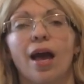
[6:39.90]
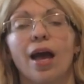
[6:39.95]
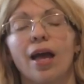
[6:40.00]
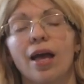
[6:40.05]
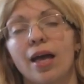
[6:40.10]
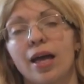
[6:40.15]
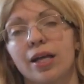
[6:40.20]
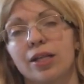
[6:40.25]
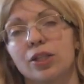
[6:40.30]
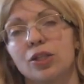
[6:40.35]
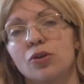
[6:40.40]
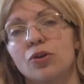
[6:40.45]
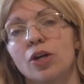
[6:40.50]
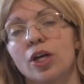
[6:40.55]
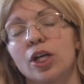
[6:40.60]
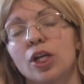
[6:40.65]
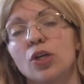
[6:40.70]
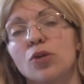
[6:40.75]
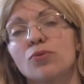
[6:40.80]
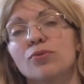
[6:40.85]
and you
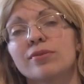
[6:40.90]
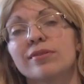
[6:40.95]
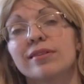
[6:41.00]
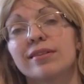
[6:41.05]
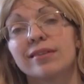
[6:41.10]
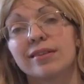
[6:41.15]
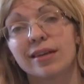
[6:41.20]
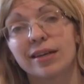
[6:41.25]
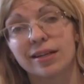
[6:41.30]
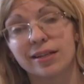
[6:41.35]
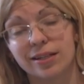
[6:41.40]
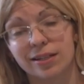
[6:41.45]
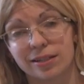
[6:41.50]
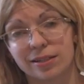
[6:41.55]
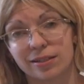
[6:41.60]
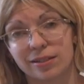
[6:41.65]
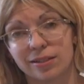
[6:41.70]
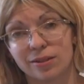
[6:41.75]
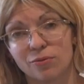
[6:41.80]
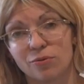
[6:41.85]
can use
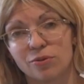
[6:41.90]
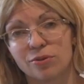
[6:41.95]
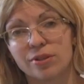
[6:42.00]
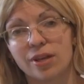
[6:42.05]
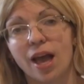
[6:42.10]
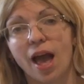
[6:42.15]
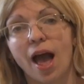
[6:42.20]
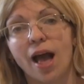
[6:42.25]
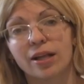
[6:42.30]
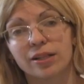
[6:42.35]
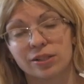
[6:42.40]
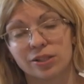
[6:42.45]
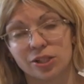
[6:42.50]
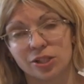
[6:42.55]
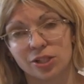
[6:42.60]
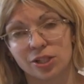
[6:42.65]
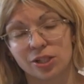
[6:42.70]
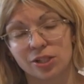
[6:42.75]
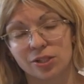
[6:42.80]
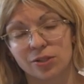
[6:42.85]
kennen for the
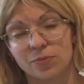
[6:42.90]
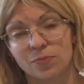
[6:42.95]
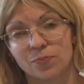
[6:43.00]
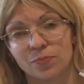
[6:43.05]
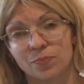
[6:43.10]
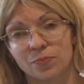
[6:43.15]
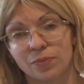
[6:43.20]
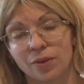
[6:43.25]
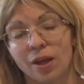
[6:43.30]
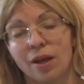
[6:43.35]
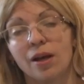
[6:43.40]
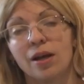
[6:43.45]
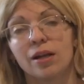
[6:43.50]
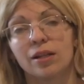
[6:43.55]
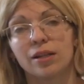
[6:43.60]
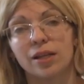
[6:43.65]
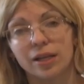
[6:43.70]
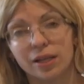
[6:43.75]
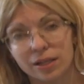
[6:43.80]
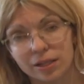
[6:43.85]
entities.
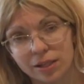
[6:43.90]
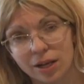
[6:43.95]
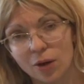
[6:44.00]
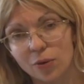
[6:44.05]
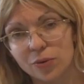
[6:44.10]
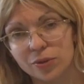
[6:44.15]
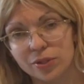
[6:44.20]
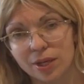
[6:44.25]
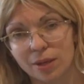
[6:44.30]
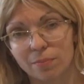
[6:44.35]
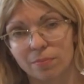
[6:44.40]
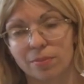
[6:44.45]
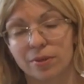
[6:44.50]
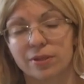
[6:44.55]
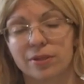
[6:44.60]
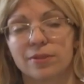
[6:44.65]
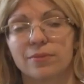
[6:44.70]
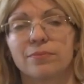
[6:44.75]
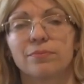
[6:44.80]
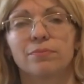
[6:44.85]
Like in our
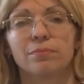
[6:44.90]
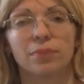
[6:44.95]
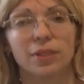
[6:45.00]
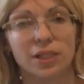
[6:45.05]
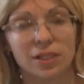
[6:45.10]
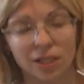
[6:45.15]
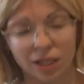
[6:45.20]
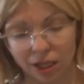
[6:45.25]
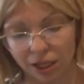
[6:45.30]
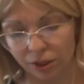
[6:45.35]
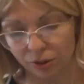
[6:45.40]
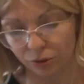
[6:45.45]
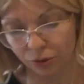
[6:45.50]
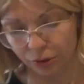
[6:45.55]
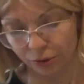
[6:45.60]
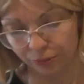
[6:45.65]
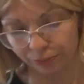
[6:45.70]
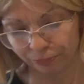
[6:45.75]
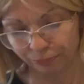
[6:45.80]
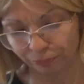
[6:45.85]
examples, please take a
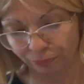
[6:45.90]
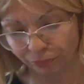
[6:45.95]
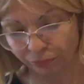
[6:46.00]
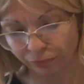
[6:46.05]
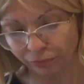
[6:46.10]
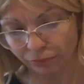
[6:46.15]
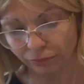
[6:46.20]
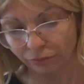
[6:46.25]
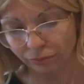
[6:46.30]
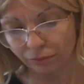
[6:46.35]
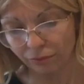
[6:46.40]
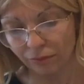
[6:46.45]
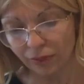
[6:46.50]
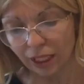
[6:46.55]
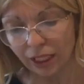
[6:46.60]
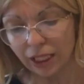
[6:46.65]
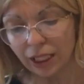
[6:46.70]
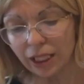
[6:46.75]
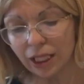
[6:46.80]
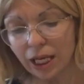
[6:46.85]
look.
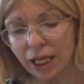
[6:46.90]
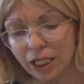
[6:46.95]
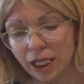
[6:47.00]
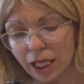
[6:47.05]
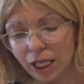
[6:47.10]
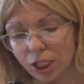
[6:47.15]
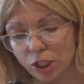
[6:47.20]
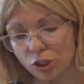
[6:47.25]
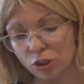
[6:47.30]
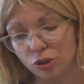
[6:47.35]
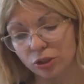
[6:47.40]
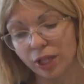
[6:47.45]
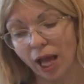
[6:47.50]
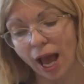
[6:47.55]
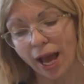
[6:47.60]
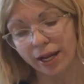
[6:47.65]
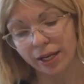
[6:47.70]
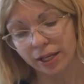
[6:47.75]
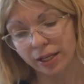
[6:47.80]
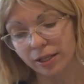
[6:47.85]
Ich kenne ihn schon
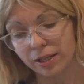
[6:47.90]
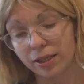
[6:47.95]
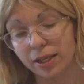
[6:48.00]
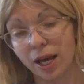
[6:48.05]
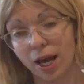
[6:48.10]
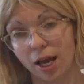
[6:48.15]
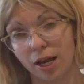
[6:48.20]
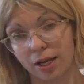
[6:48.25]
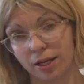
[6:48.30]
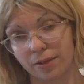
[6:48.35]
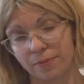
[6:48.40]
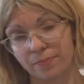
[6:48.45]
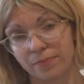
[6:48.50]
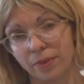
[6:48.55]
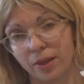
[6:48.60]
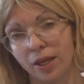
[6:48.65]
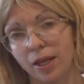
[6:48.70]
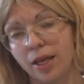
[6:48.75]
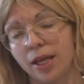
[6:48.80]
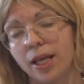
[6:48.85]
einige Jahre.
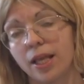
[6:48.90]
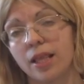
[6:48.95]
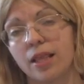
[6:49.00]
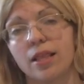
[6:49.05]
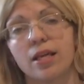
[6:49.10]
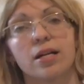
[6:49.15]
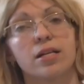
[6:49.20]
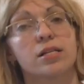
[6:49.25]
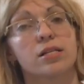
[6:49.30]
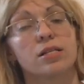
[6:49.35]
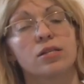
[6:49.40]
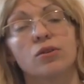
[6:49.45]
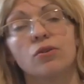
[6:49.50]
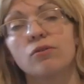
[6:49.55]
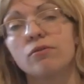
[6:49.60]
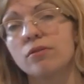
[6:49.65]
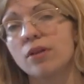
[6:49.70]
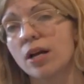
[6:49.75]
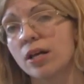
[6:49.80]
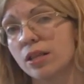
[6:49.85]
There is
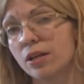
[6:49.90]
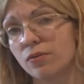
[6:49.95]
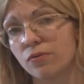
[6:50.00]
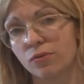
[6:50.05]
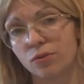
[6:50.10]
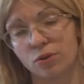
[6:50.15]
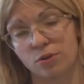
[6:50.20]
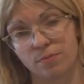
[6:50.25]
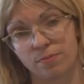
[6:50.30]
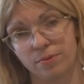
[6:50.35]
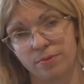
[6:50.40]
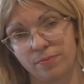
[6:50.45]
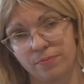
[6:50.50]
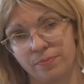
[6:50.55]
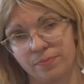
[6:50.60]
no another verb,